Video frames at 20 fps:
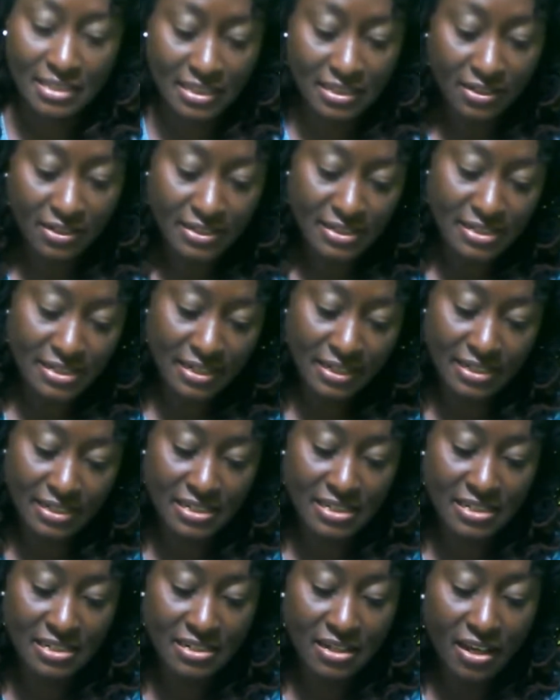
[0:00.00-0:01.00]
until
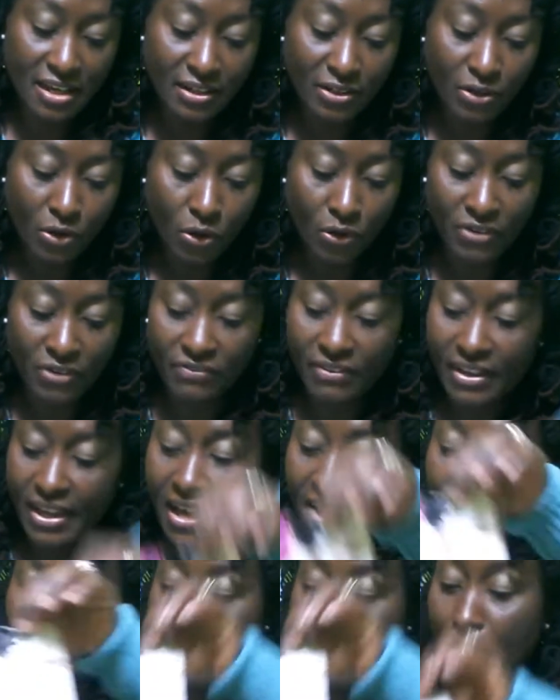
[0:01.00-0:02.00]
it's done, or if I
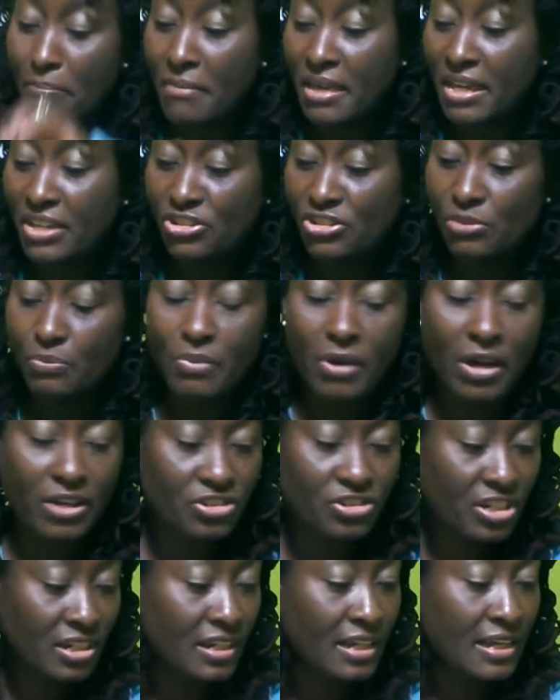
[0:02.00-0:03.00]
have a major
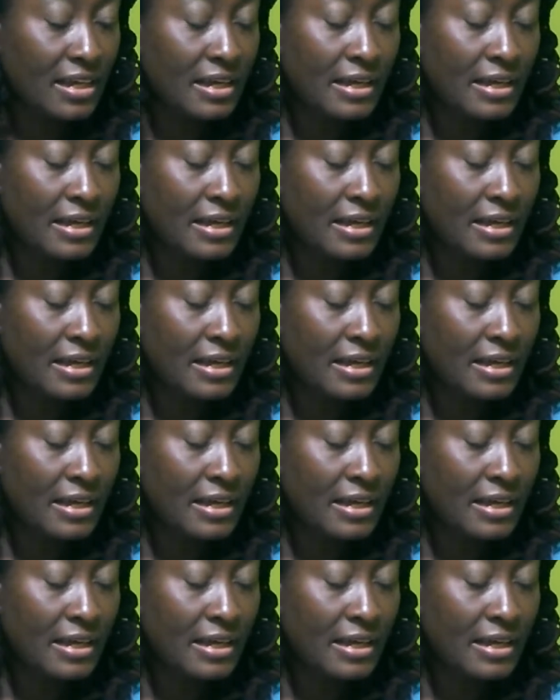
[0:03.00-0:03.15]
project